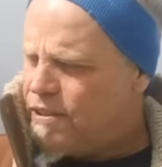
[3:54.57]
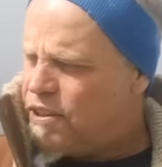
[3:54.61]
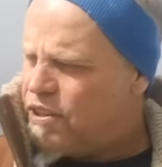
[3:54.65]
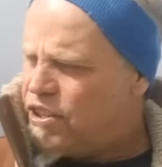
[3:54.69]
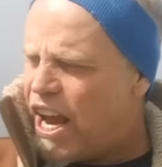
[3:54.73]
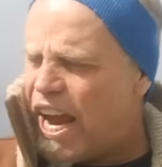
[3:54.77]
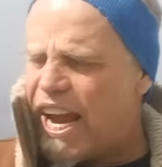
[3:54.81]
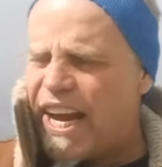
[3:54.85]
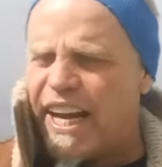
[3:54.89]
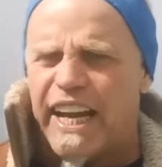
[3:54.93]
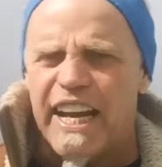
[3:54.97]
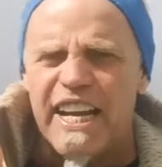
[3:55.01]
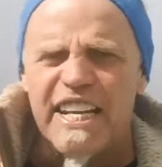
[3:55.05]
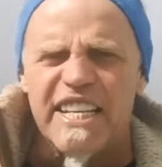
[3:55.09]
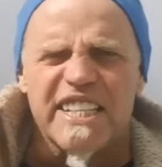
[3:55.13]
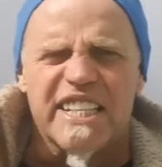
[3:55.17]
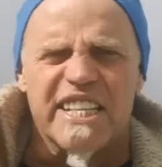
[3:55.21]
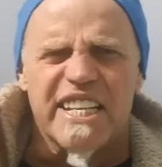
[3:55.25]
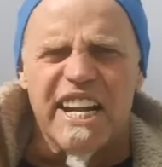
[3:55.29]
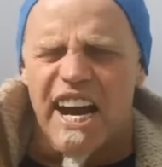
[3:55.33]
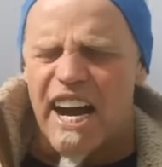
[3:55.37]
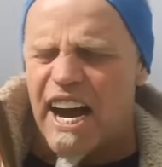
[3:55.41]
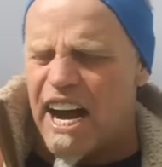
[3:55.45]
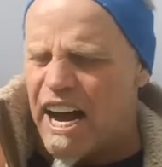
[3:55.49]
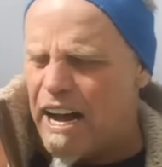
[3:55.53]
Yankees
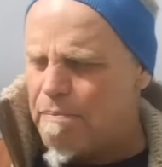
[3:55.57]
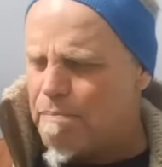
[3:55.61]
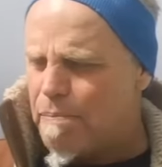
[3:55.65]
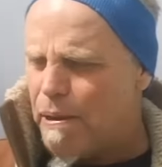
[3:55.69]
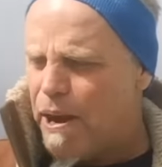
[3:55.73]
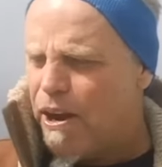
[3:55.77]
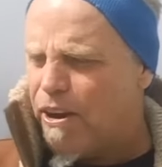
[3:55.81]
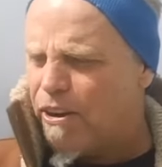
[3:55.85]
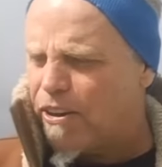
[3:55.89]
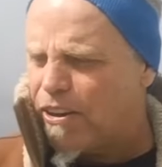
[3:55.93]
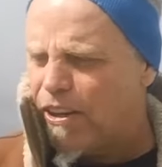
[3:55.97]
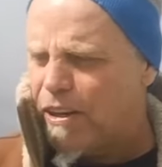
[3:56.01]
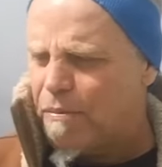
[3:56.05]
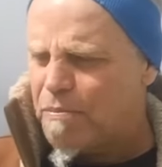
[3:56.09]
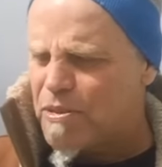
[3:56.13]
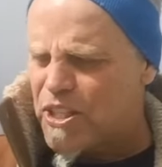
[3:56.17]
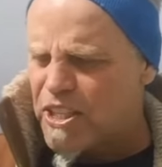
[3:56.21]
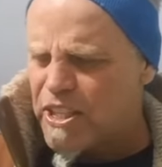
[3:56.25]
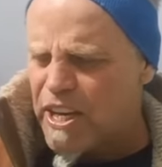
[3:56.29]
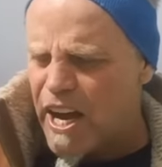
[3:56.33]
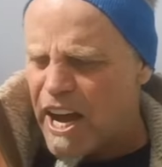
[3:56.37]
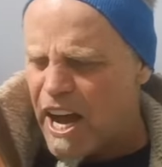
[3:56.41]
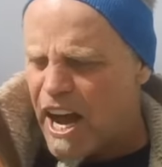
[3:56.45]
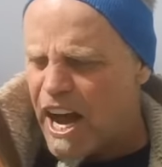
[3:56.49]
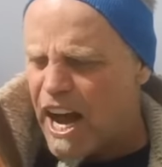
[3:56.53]
done, Pilgrim's
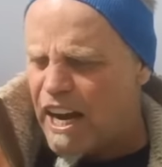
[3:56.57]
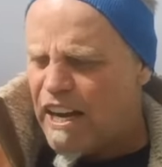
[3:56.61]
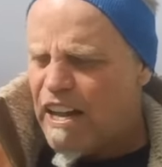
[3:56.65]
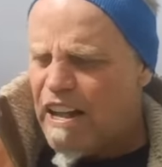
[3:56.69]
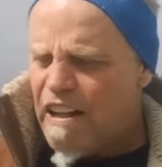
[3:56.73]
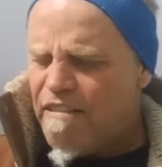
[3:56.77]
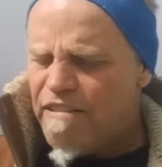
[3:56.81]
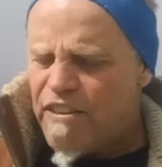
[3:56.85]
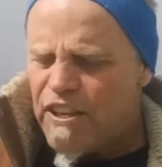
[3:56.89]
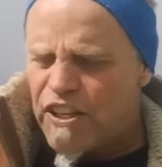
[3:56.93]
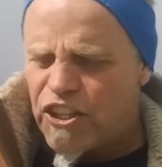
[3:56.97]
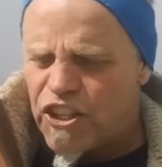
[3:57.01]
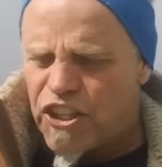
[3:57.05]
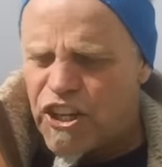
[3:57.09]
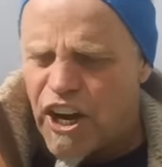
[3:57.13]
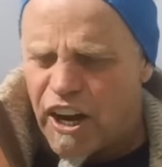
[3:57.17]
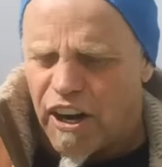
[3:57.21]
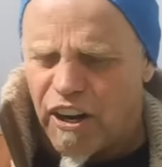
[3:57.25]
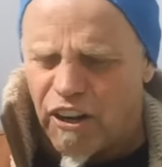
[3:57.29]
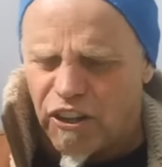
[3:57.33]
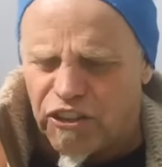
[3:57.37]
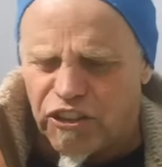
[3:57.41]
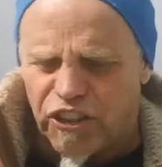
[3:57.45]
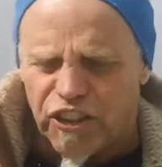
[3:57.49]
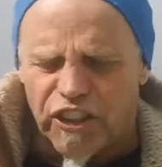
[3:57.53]
done,
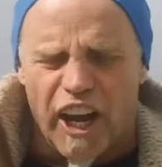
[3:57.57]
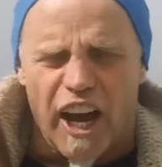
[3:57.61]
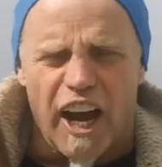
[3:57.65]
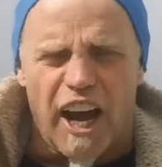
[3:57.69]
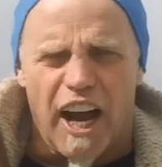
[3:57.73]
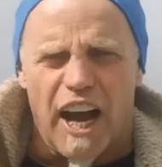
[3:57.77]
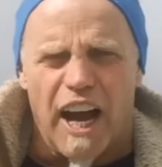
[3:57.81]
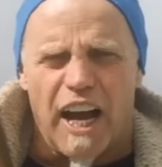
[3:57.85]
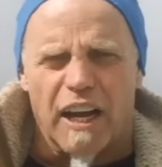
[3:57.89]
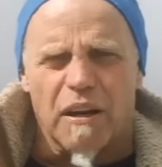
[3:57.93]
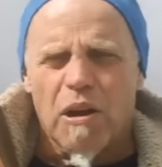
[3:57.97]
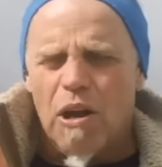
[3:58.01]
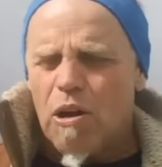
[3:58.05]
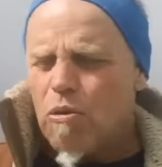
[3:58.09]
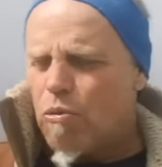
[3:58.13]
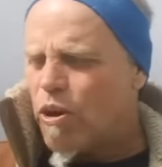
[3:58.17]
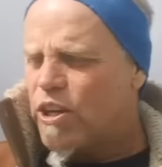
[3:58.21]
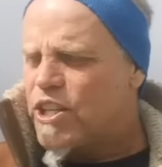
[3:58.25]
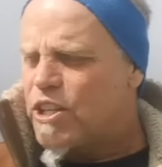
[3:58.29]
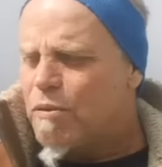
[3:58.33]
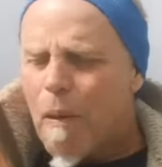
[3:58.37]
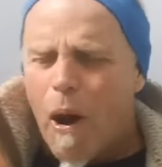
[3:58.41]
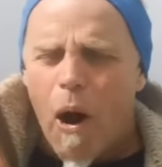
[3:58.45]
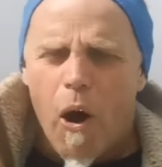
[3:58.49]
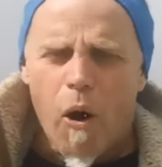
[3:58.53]
Fitzgerald's done, we're
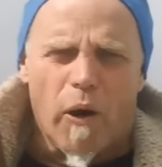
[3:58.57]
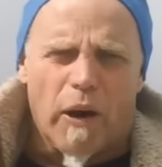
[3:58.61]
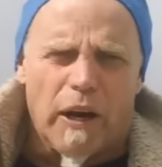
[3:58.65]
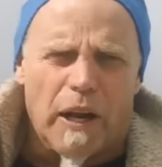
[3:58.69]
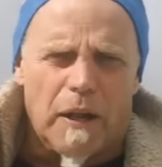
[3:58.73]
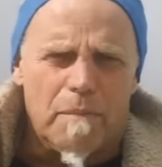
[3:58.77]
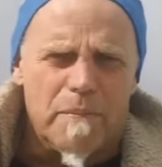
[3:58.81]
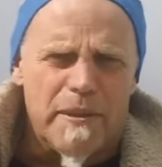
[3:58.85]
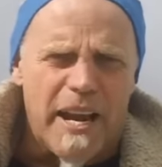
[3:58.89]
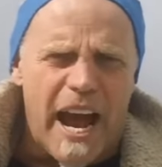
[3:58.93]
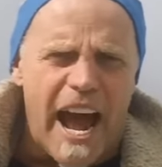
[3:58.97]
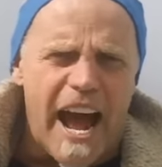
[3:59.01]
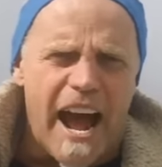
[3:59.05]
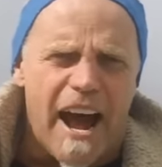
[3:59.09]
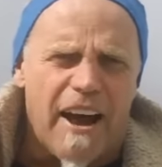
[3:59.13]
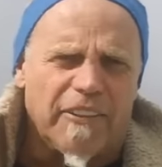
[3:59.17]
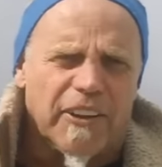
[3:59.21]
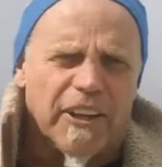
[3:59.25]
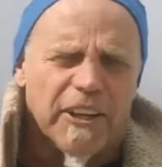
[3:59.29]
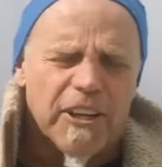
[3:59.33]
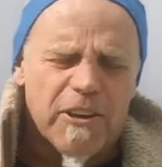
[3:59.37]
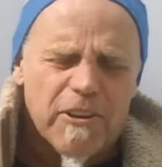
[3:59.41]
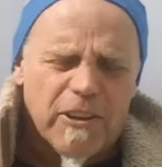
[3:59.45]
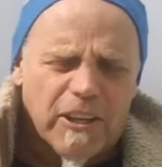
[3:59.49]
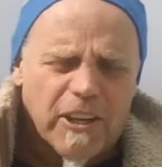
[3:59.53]
mowing them down,
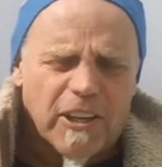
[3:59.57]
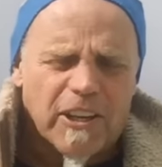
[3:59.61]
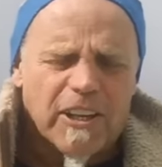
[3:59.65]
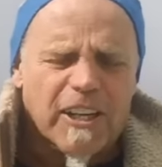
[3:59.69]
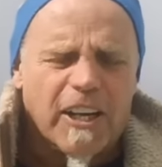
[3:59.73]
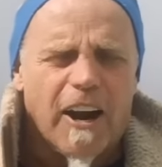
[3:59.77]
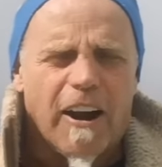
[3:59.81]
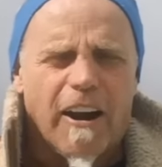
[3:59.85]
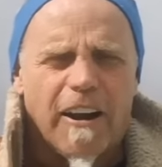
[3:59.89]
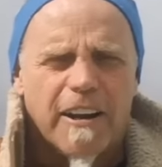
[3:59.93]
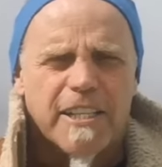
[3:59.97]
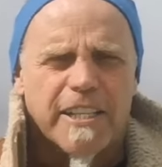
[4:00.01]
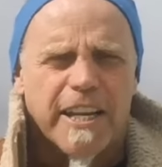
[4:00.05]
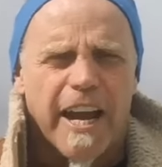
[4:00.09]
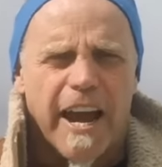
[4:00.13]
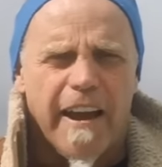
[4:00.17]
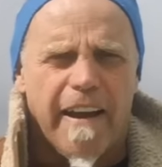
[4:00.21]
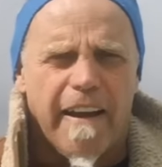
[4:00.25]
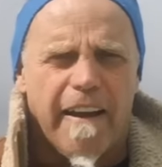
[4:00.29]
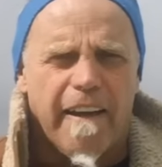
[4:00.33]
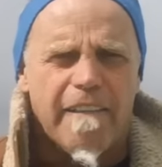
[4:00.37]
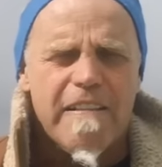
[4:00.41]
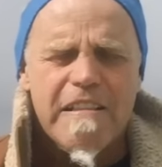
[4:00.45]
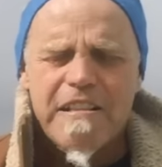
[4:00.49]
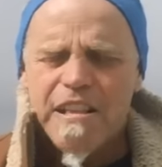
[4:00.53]
the nuclear
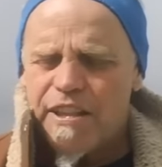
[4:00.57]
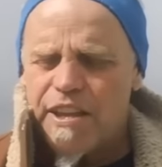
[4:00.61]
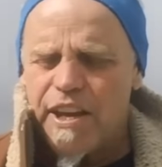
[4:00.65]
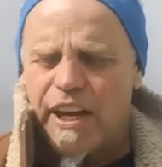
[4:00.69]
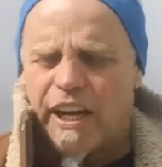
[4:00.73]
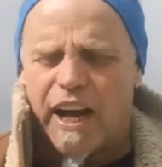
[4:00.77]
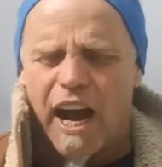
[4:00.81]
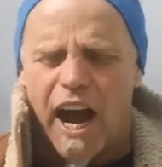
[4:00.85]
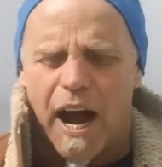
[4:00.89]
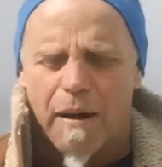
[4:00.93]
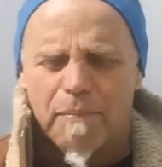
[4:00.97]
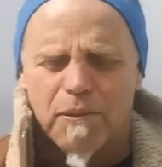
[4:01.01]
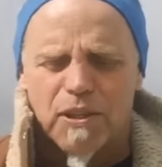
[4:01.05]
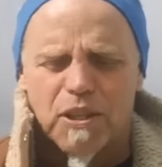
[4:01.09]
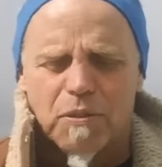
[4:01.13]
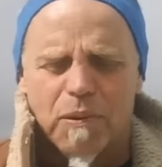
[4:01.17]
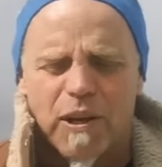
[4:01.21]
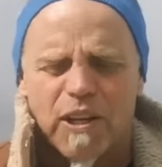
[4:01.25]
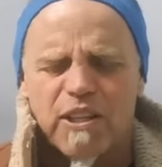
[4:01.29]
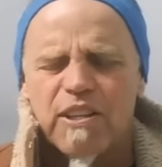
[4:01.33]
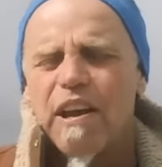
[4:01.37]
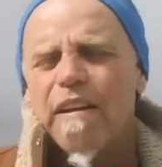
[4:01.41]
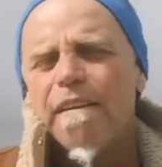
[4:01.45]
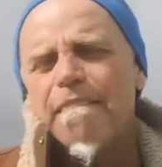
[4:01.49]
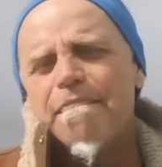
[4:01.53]
cartel. The
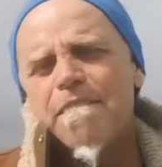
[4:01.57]
accomplishment,